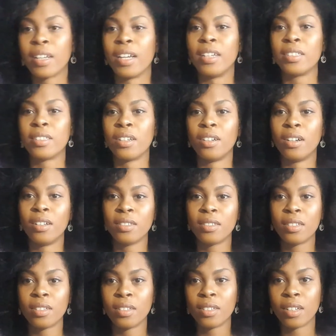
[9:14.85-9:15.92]
okay, so on
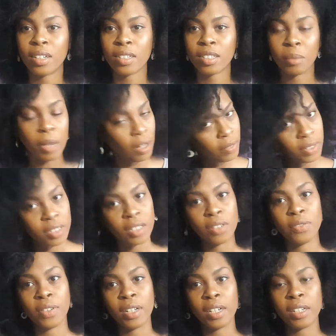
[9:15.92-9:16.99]
to like some other
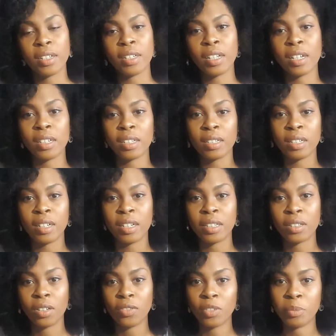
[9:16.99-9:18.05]
stuff that I
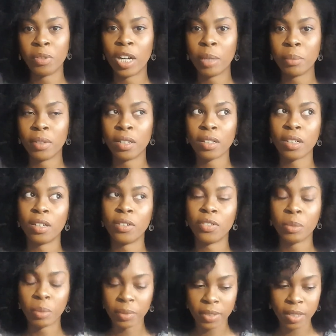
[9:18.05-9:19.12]
got from Primark, you know, a
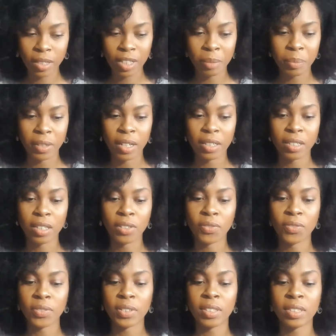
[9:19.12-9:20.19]
few months ago, but I know
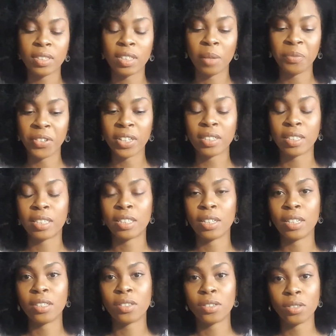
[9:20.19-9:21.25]
some things are
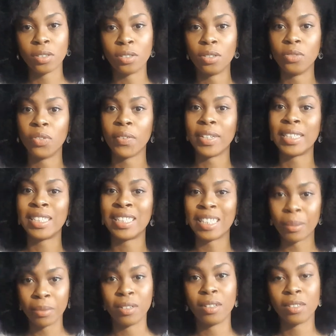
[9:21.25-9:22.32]
still in store or very
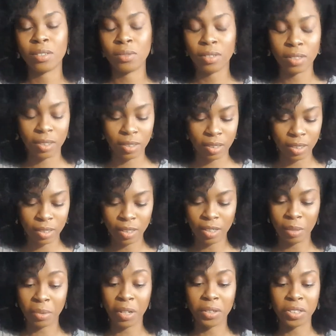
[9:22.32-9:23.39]
similar to what
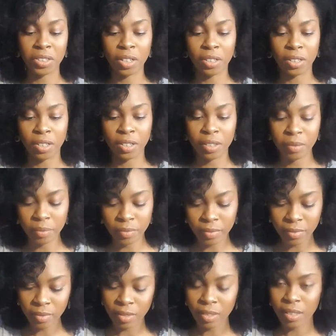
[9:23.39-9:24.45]
I'm going to show you.
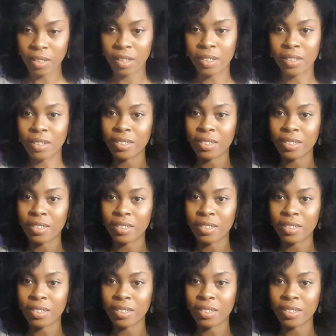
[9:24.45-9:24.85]
I've